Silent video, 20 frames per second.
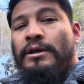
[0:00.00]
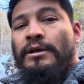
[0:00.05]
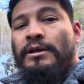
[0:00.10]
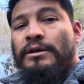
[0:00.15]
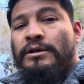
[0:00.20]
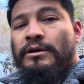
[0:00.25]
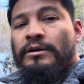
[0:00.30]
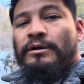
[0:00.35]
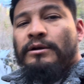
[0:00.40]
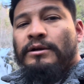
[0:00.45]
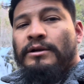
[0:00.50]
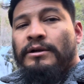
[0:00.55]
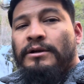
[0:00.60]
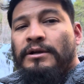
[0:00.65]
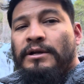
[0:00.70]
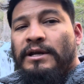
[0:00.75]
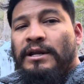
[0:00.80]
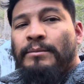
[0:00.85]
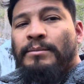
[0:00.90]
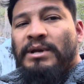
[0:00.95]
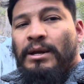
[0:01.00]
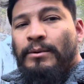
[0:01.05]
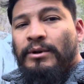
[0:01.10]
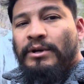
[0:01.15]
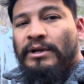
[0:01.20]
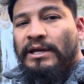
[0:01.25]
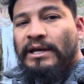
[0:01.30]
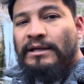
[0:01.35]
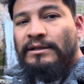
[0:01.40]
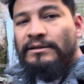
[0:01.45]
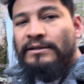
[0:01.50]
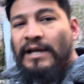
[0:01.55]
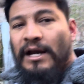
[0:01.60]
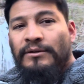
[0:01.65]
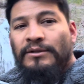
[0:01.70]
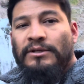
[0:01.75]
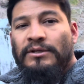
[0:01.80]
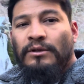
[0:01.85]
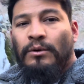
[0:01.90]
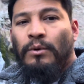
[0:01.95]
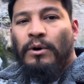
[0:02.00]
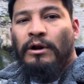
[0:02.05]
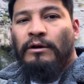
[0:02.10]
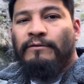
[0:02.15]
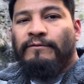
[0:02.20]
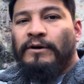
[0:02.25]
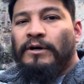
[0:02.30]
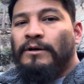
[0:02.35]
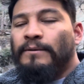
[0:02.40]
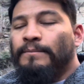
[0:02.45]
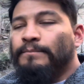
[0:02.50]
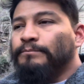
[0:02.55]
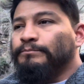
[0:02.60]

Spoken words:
you're gonna be able to get down to the waterfall.